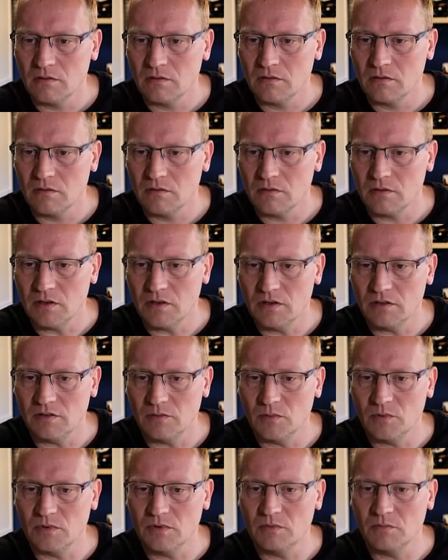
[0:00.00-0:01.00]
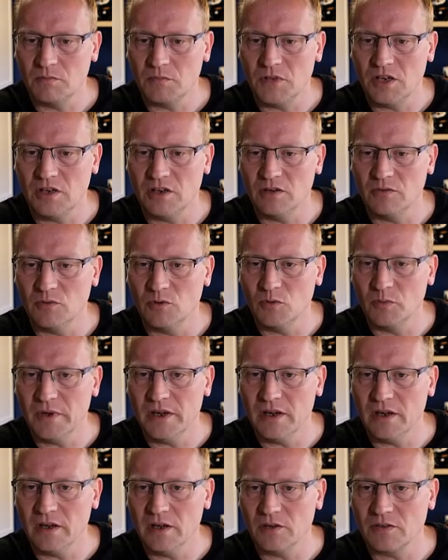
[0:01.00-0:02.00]
Here's the one, media room,
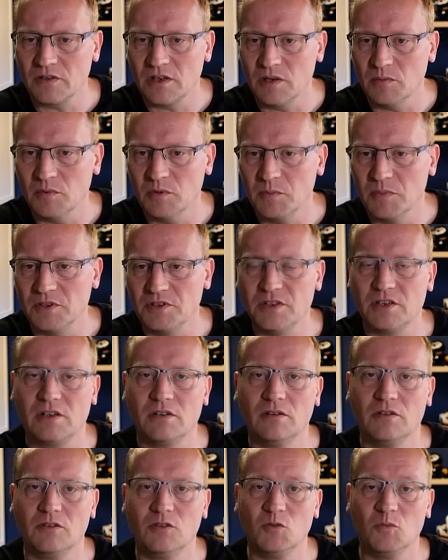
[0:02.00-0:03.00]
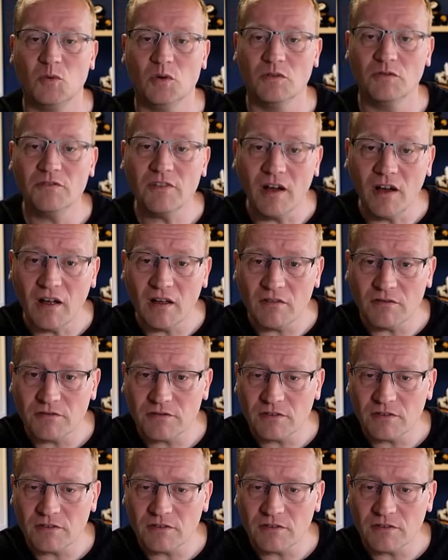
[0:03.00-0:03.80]
Air Housekeeper, particular 2.5.